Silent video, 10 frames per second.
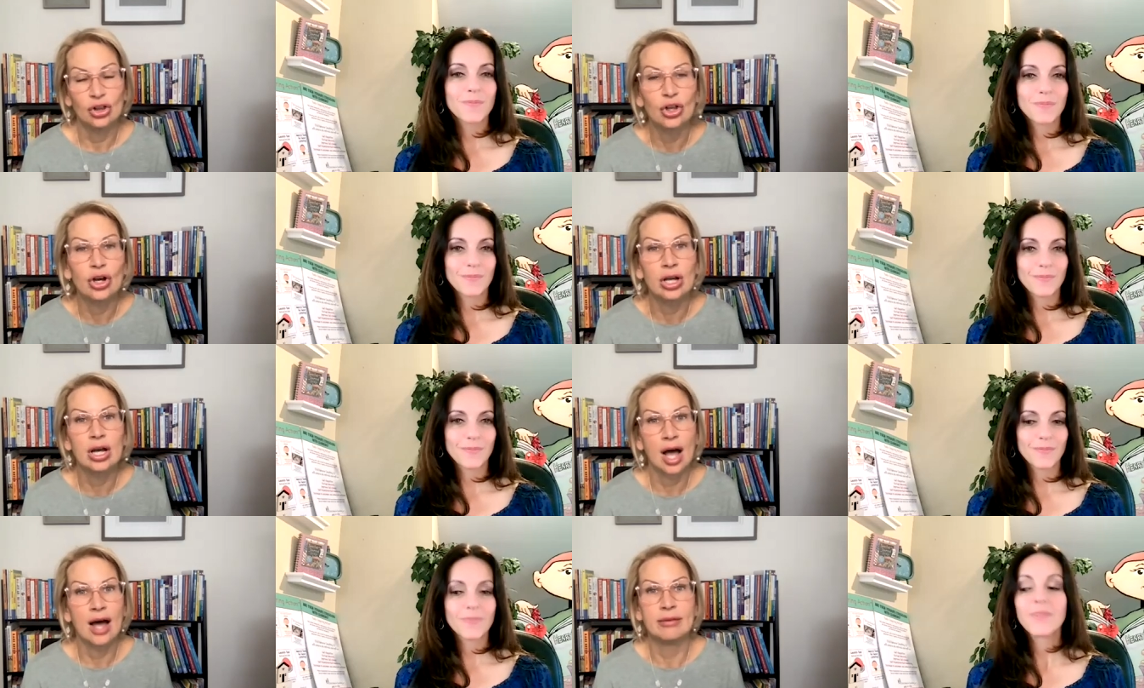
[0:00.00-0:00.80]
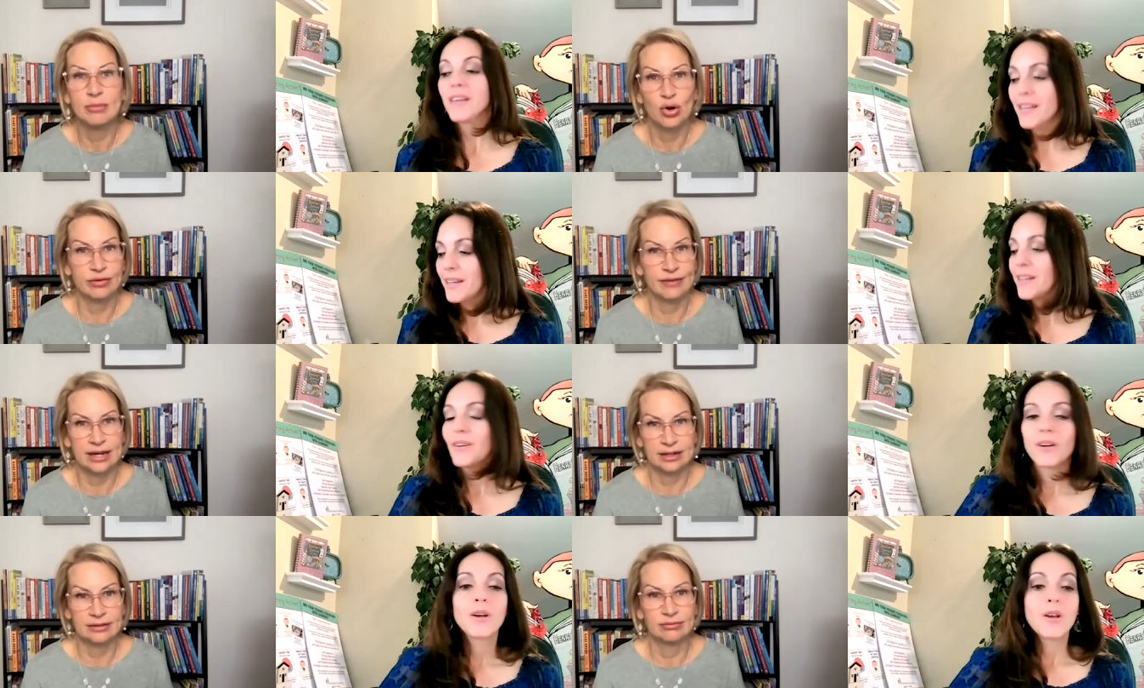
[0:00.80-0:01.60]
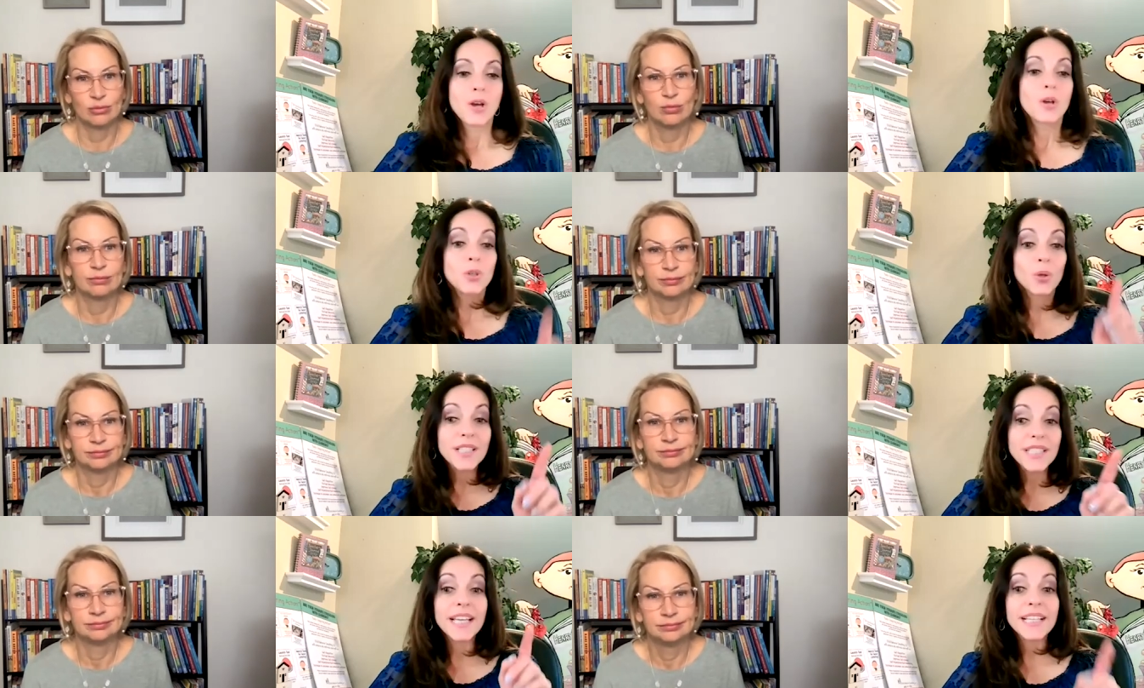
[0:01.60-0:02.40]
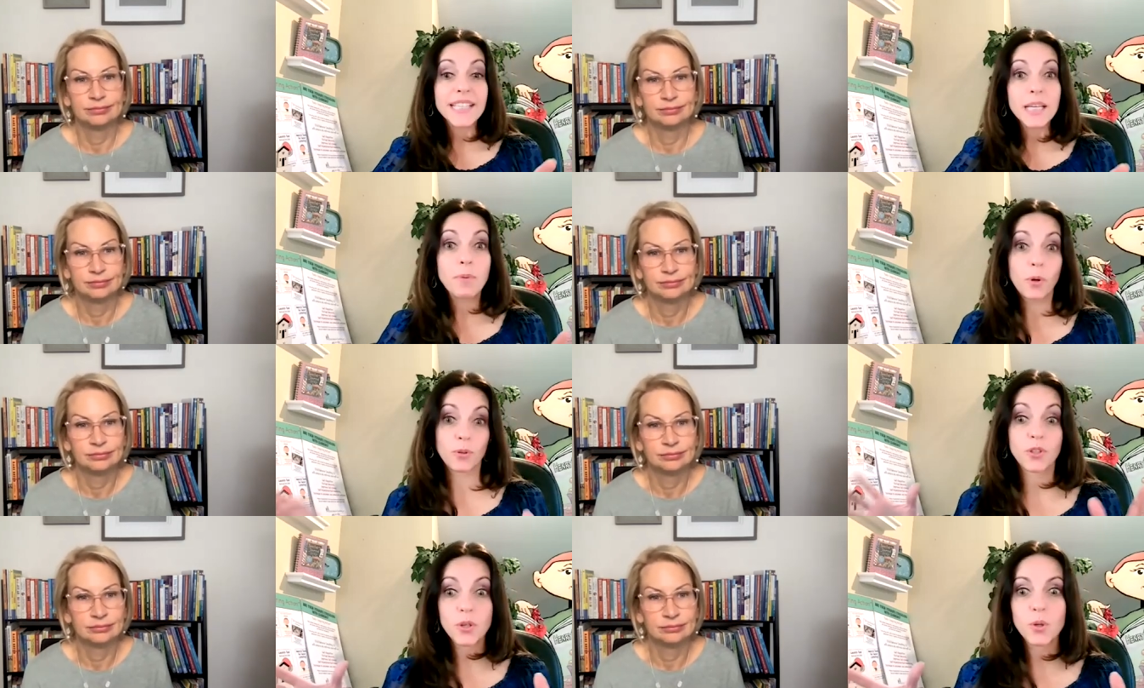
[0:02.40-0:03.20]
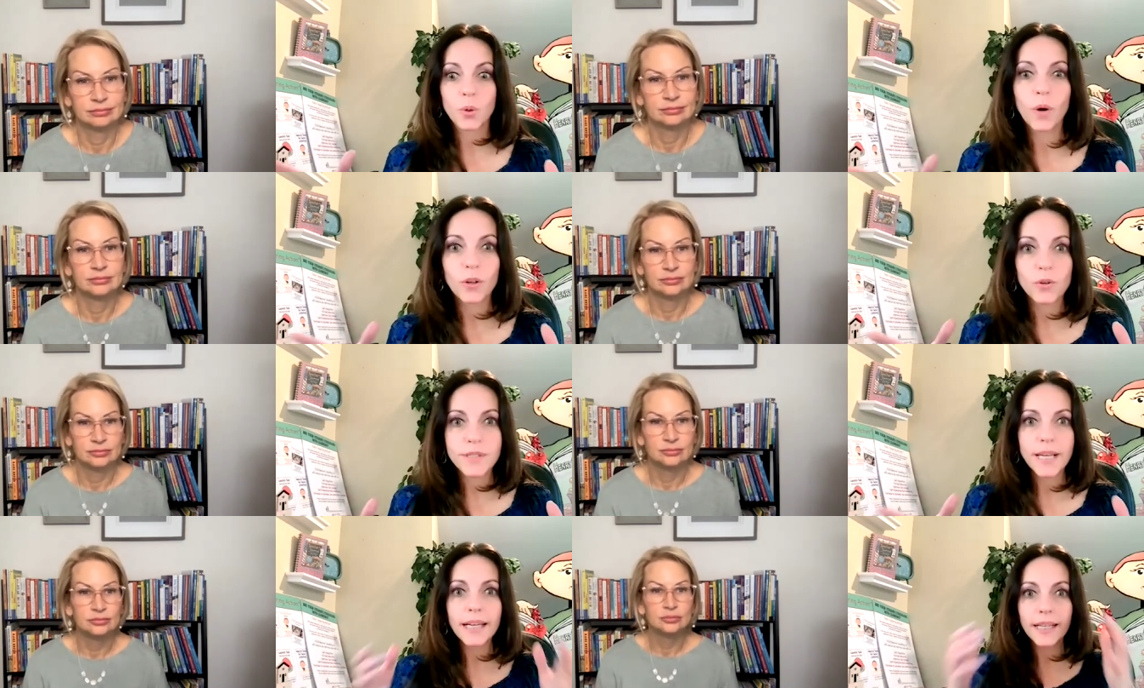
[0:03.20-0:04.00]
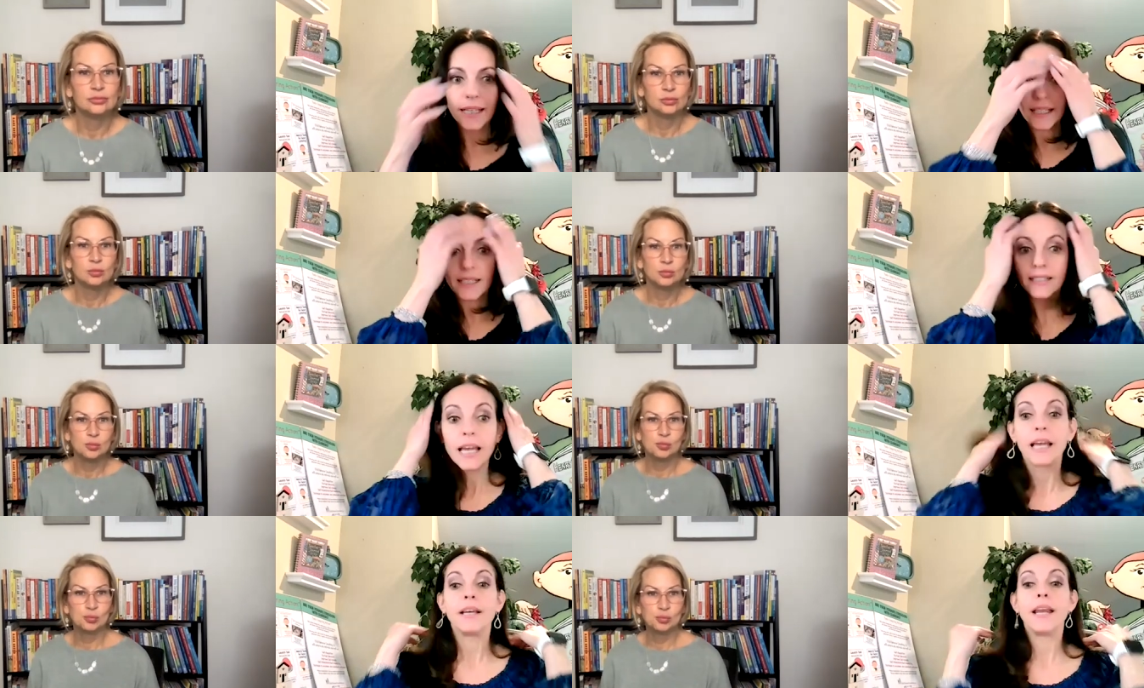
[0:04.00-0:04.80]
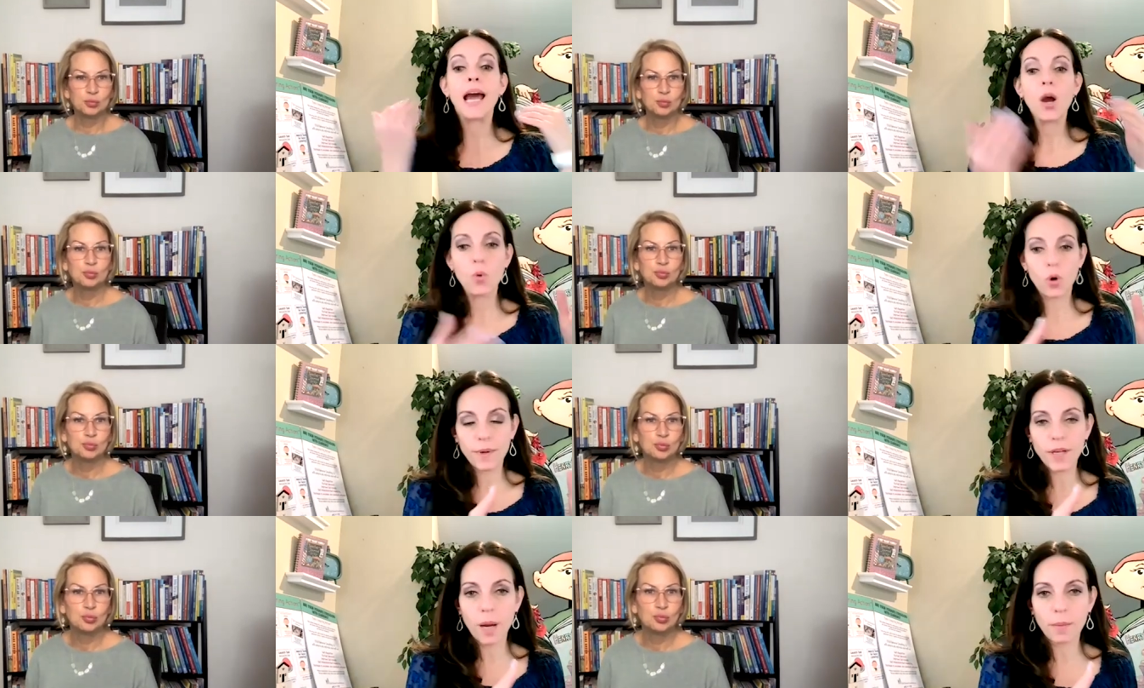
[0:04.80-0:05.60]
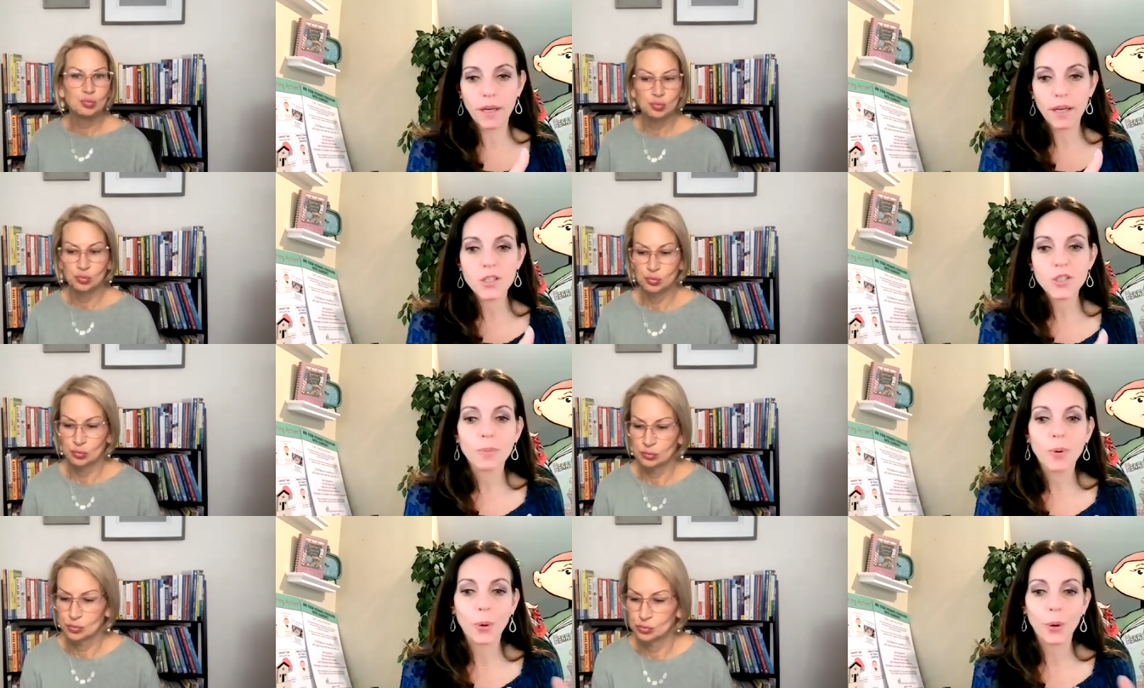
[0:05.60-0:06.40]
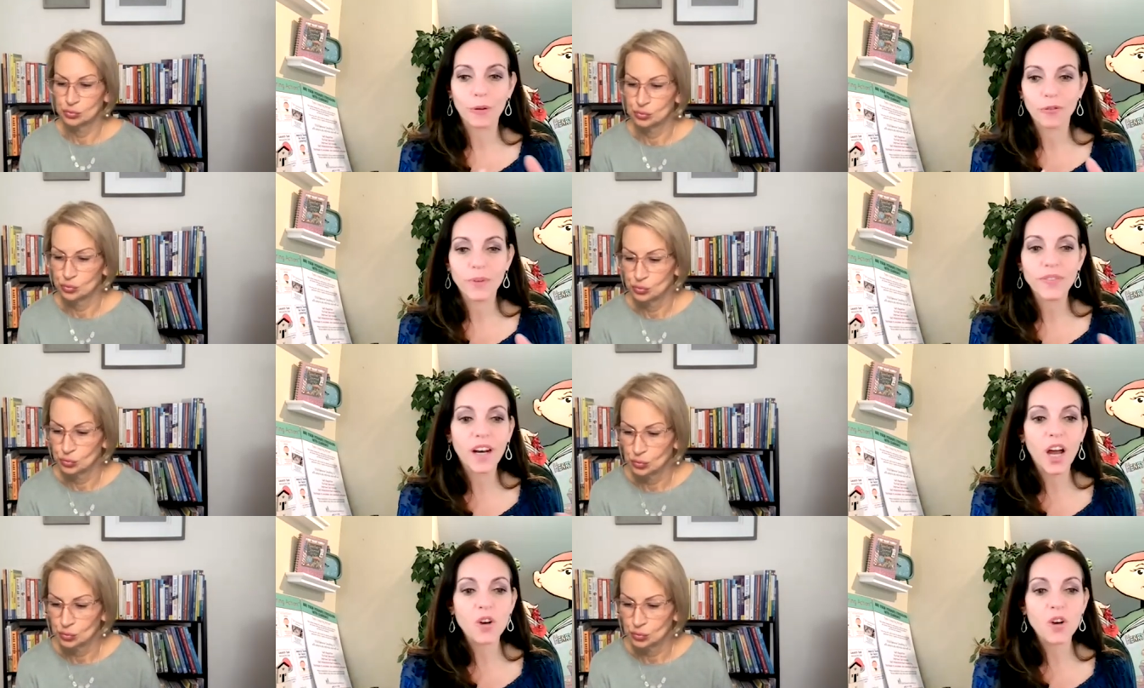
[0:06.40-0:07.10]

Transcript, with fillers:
Speaker 1: look unmotivated.
Speaker 2: So to dig deeper too, what you're saying is now we're becoming supportive with that